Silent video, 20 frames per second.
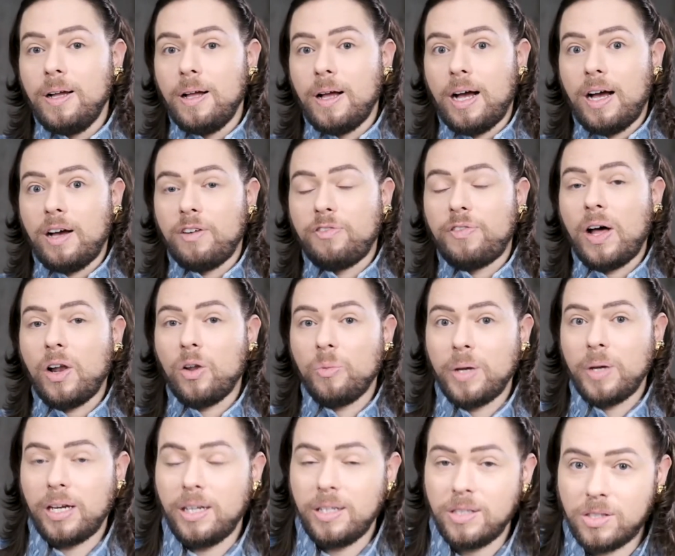Follow
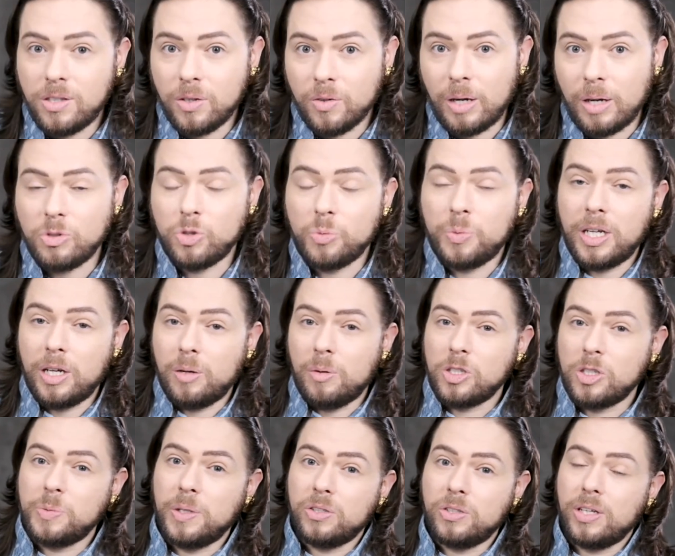me on Instagram, Superdeko, all
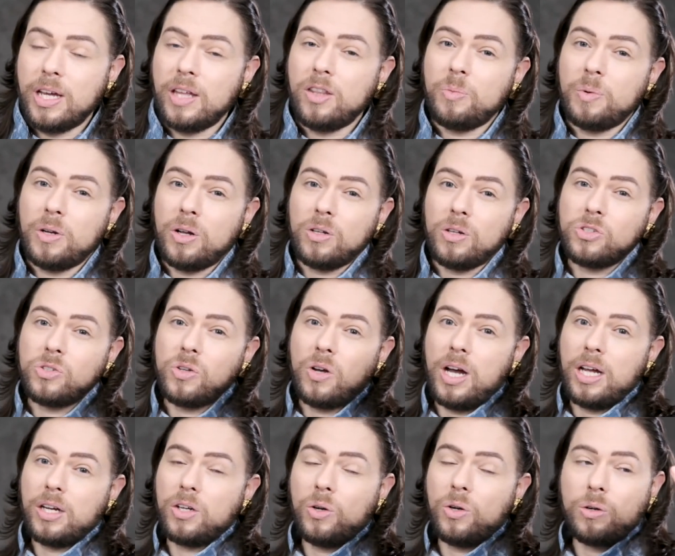spelled together, but also
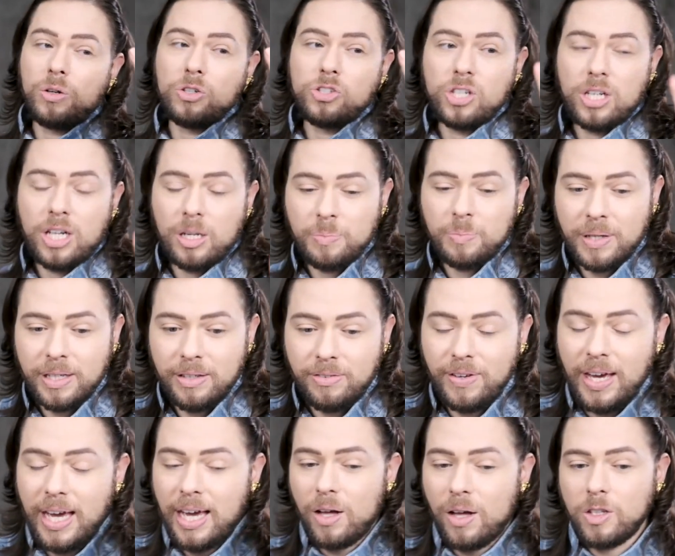on Coco Chanel
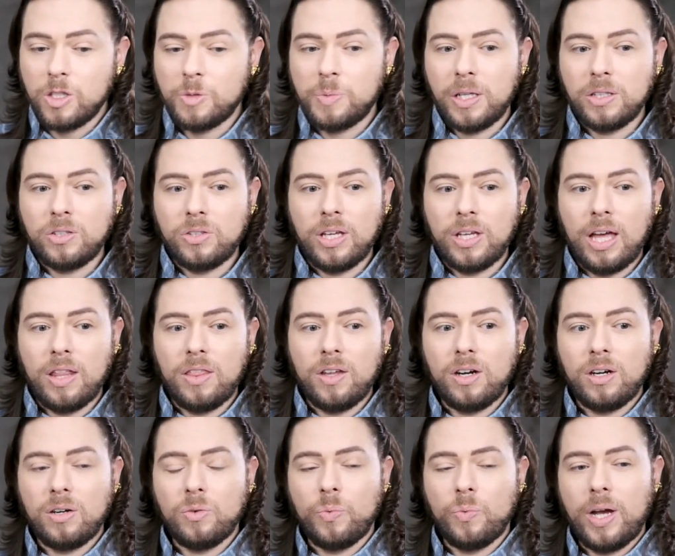Privé, all spelled
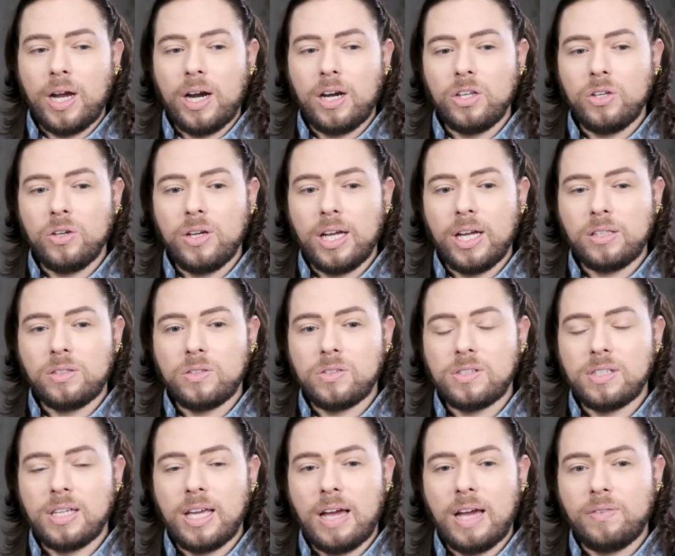together, where you get to
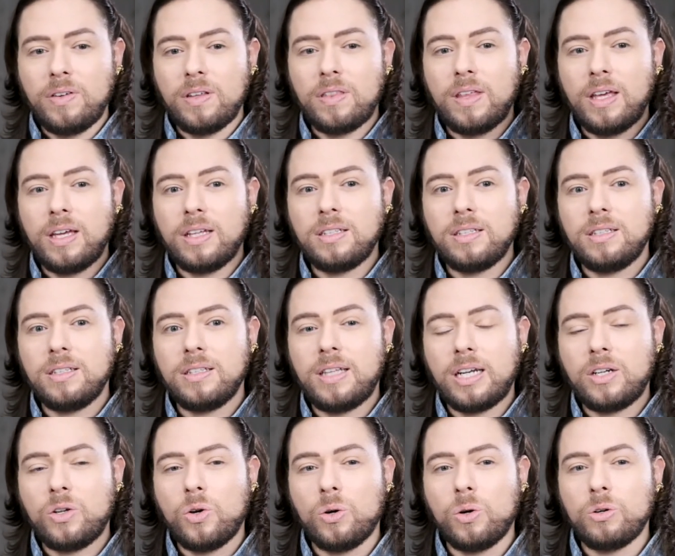see everything
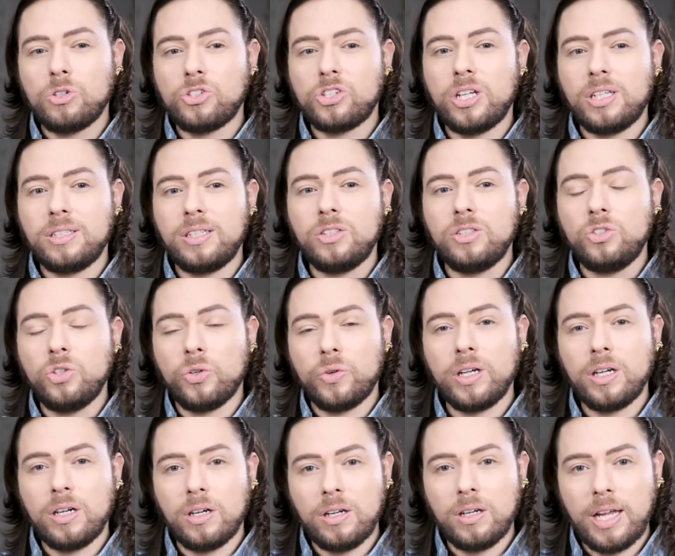that Coco Chanel did
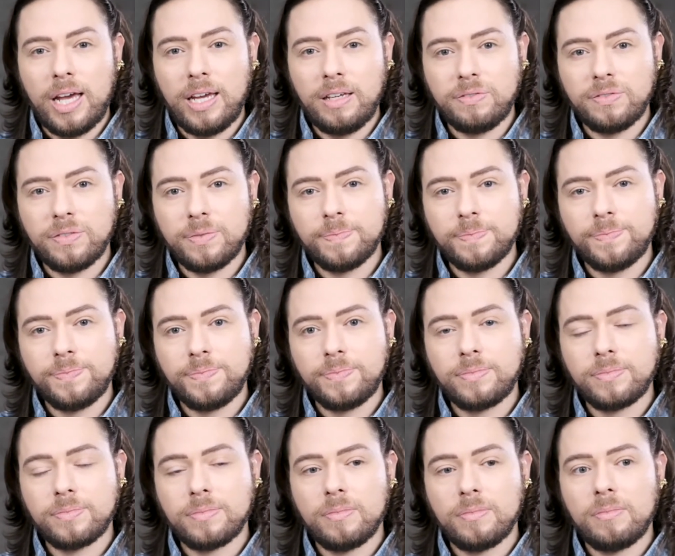during her life.
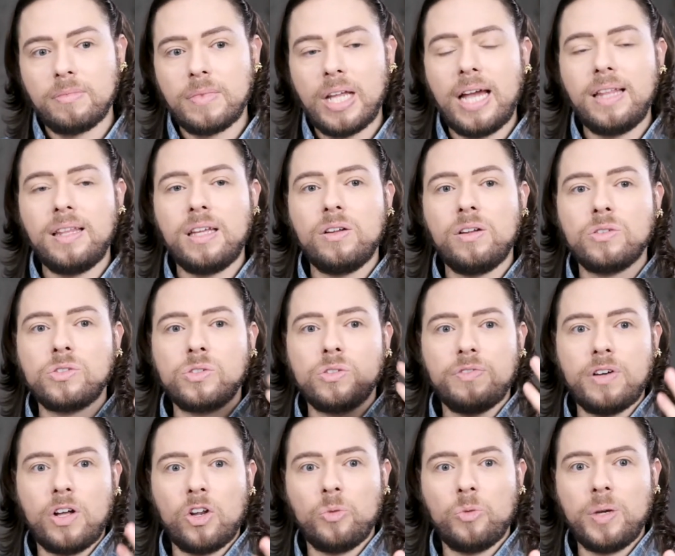And then also
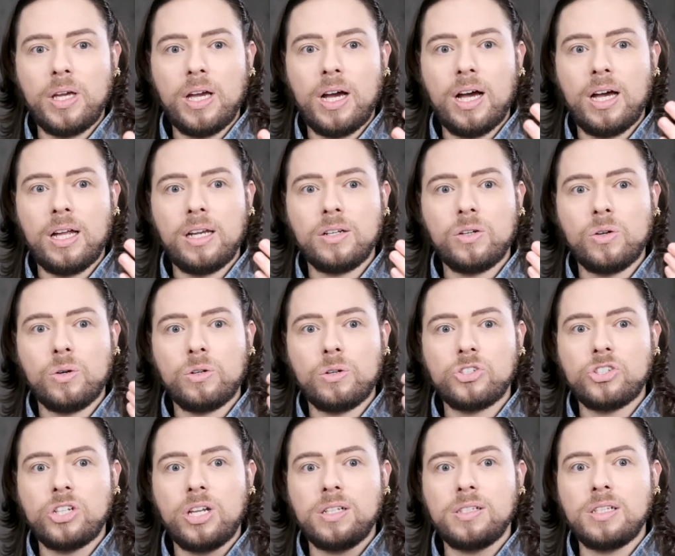follow me on Coco
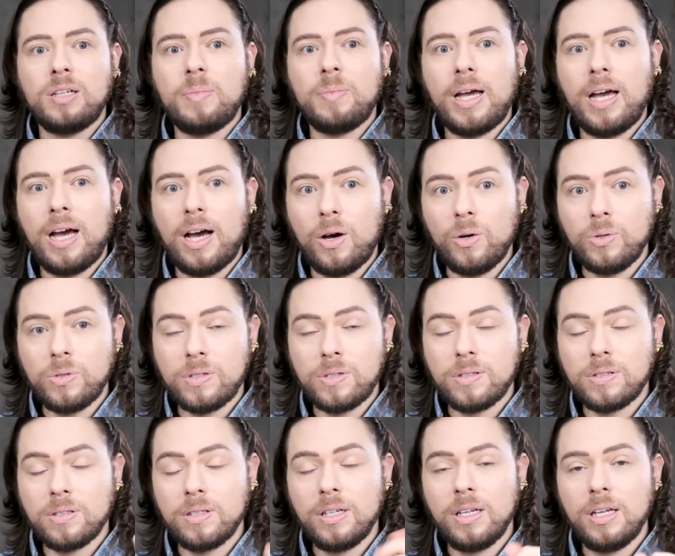Chanel Is In My
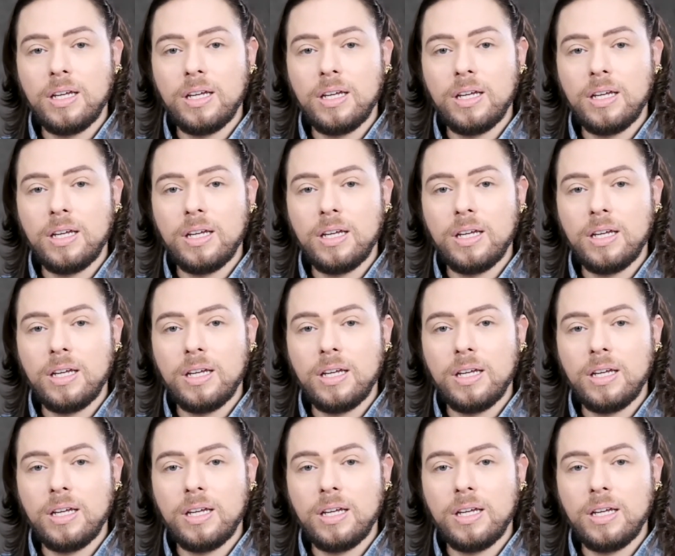House,